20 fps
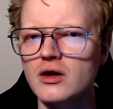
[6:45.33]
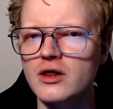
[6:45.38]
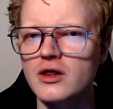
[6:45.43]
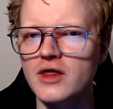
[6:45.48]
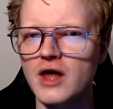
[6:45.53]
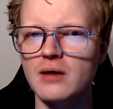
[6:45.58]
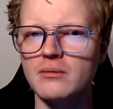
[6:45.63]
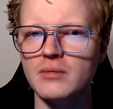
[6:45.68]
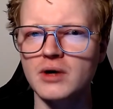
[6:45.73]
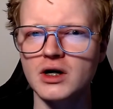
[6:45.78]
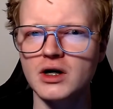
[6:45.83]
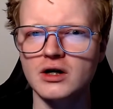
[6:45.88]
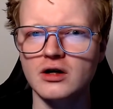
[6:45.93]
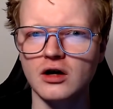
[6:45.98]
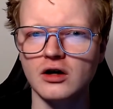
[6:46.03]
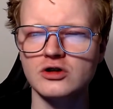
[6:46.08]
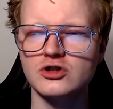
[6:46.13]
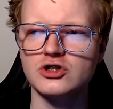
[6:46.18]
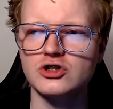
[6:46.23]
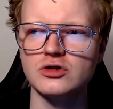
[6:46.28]
that many
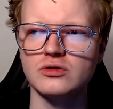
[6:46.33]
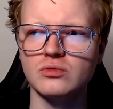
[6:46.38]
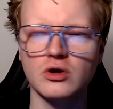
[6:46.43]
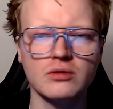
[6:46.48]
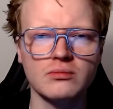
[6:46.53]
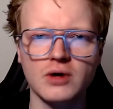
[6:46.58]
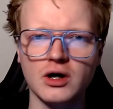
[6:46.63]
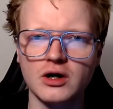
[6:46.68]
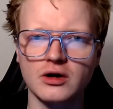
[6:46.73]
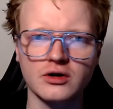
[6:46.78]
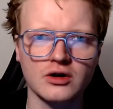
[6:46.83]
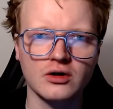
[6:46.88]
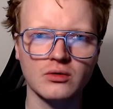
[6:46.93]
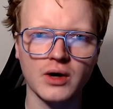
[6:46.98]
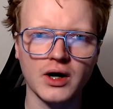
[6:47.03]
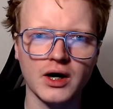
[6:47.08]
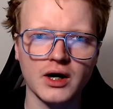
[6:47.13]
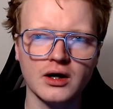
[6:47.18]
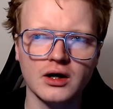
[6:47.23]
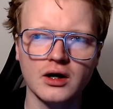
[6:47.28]
cards you'd want to mulligan
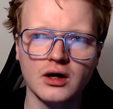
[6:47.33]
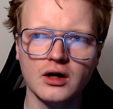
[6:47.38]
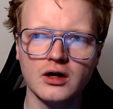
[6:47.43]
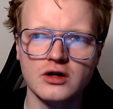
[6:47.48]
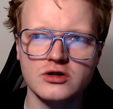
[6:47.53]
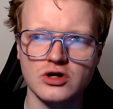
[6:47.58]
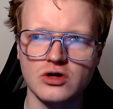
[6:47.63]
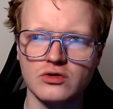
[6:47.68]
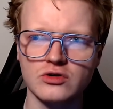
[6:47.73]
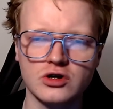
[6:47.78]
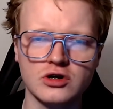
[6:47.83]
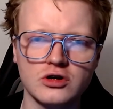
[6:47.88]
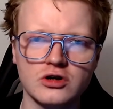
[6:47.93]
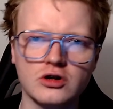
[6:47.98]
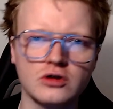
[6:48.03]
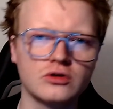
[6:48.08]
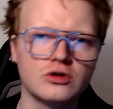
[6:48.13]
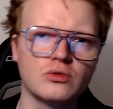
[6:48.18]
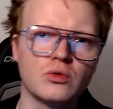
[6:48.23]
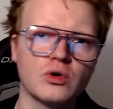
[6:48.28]
away. So
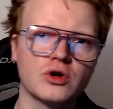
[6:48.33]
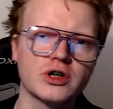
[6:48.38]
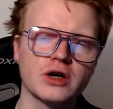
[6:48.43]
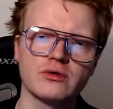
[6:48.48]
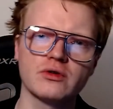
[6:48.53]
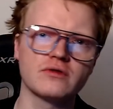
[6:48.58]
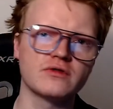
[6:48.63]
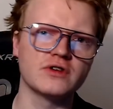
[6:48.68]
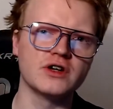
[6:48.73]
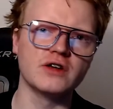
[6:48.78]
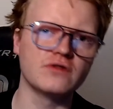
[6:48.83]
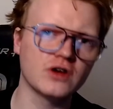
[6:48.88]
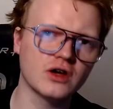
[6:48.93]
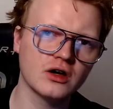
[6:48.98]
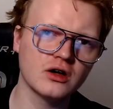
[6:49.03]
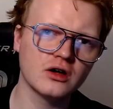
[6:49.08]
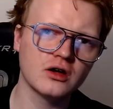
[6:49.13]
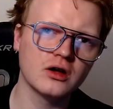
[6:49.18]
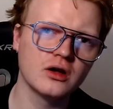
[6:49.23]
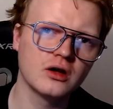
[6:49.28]
you want to get rid of Anivia.
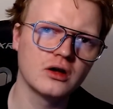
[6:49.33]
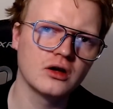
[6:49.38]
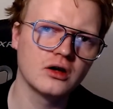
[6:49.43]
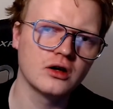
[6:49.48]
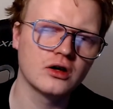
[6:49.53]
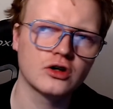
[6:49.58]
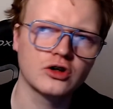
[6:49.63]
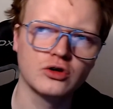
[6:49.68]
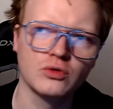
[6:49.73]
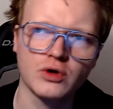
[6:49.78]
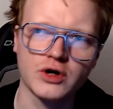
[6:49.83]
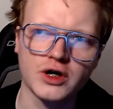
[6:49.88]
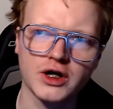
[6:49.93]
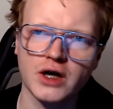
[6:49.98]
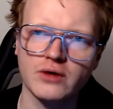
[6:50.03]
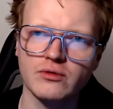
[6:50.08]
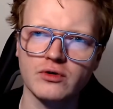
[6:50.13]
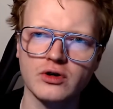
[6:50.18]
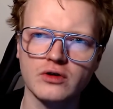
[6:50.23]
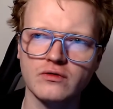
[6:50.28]
You want to get
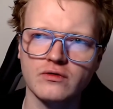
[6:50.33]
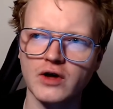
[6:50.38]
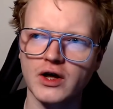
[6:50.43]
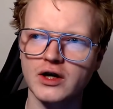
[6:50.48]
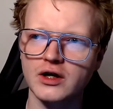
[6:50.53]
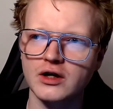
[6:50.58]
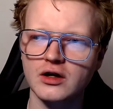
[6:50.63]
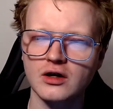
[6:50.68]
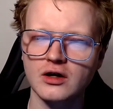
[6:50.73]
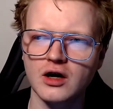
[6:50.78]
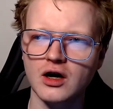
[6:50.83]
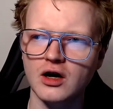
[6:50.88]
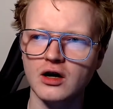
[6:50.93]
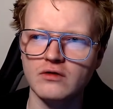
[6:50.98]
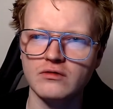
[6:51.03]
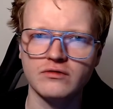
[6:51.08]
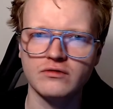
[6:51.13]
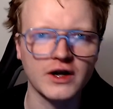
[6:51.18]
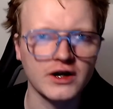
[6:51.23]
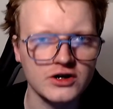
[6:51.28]
rid of like
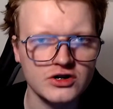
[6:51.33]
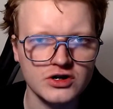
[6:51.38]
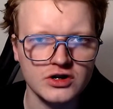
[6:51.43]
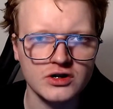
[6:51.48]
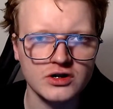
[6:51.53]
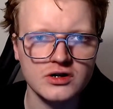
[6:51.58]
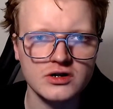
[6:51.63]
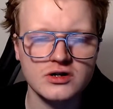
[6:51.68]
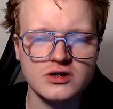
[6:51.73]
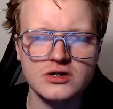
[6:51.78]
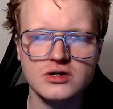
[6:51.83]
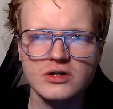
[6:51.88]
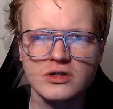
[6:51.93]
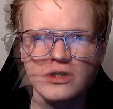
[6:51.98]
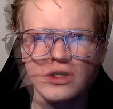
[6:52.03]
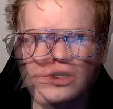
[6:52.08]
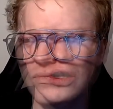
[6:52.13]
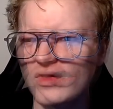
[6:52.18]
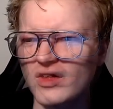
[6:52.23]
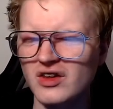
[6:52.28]
Vengeance.
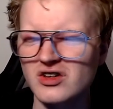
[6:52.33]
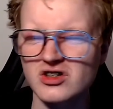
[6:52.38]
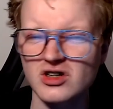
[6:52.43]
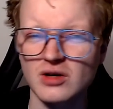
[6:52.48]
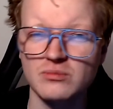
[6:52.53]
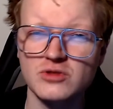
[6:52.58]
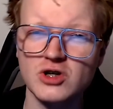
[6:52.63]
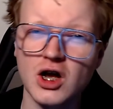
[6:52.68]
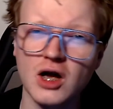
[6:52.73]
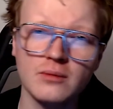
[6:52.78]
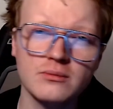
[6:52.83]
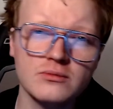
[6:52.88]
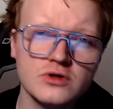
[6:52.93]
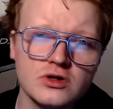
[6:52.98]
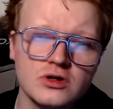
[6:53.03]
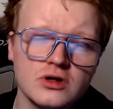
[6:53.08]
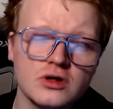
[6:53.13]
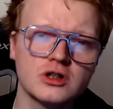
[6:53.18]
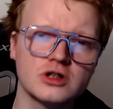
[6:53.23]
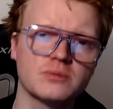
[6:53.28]
Sometimes,
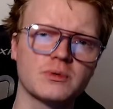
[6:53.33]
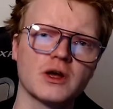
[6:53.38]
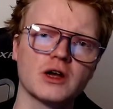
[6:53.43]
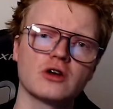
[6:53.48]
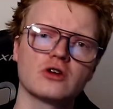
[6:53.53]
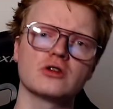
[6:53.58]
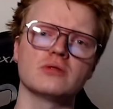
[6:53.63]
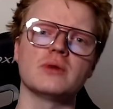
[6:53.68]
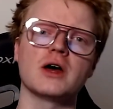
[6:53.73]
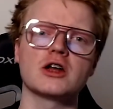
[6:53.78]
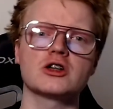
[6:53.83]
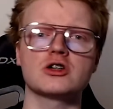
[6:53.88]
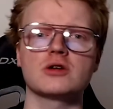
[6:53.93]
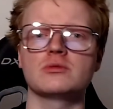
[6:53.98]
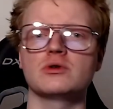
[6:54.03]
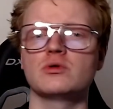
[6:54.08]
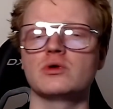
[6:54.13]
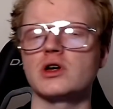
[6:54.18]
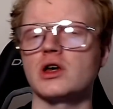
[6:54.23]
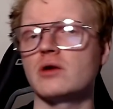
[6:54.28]
depending on the matchup, you
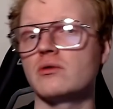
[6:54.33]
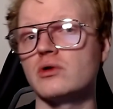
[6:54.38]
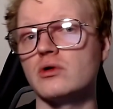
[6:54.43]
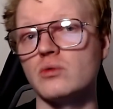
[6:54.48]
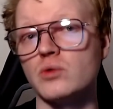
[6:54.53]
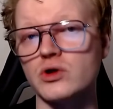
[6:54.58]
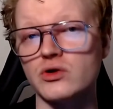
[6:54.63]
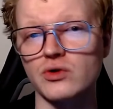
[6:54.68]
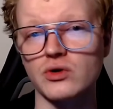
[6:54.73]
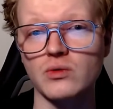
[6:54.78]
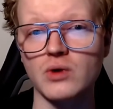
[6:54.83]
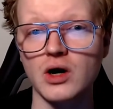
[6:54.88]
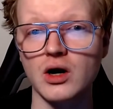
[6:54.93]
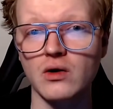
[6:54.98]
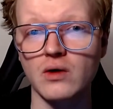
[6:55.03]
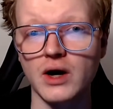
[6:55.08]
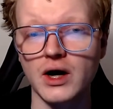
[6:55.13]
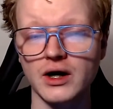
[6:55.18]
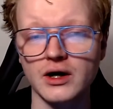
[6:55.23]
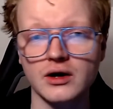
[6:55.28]
want to get rid of Withering Wail
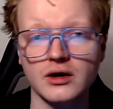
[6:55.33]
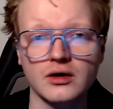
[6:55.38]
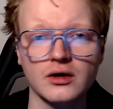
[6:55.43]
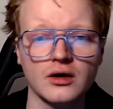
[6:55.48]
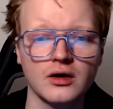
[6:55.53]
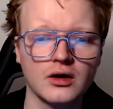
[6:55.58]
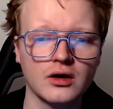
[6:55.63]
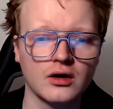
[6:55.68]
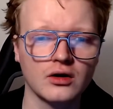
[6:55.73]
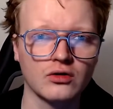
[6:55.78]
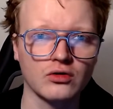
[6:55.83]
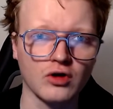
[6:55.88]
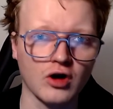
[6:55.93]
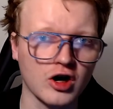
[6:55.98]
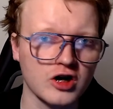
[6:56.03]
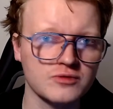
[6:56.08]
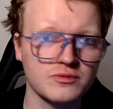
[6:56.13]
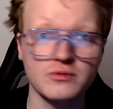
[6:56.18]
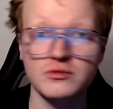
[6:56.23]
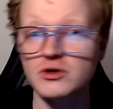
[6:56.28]
and
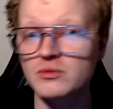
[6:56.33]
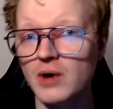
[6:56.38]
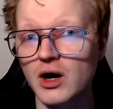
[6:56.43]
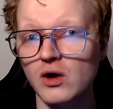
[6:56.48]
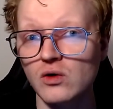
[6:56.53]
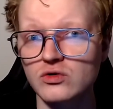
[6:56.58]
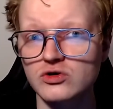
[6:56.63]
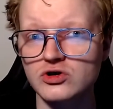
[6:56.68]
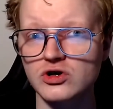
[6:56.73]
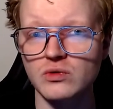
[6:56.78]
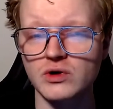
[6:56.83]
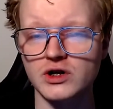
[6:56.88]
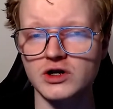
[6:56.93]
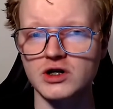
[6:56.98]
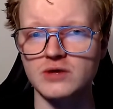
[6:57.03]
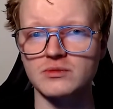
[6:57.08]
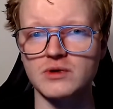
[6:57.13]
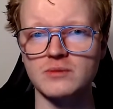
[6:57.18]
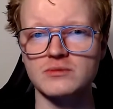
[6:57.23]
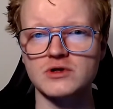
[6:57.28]
Grasp, but you might also want to keep
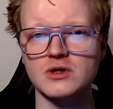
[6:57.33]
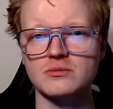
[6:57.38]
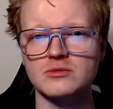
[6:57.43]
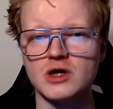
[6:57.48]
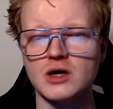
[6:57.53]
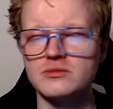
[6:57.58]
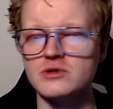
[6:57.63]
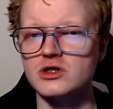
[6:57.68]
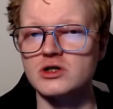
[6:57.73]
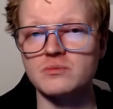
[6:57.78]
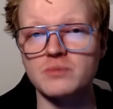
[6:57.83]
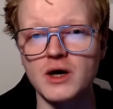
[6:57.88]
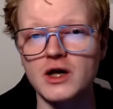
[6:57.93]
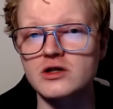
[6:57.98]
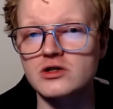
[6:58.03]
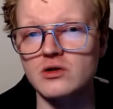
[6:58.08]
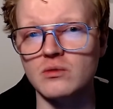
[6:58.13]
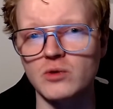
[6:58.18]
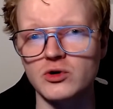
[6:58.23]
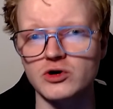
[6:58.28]
them sometimes. It depends
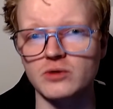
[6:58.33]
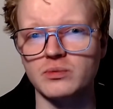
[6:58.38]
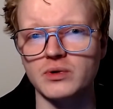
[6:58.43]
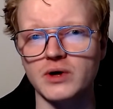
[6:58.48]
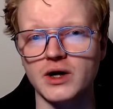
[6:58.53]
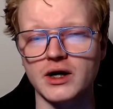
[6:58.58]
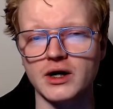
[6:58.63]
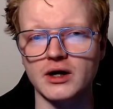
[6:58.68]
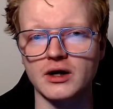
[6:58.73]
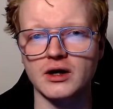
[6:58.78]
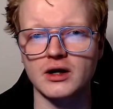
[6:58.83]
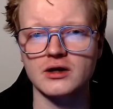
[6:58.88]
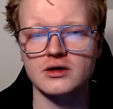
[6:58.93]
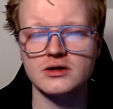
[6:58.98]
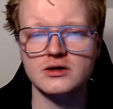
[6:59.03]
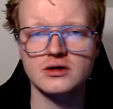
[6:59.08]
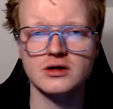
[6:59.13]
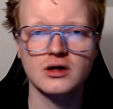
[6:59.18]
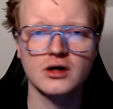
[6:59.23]
on what you're playing against.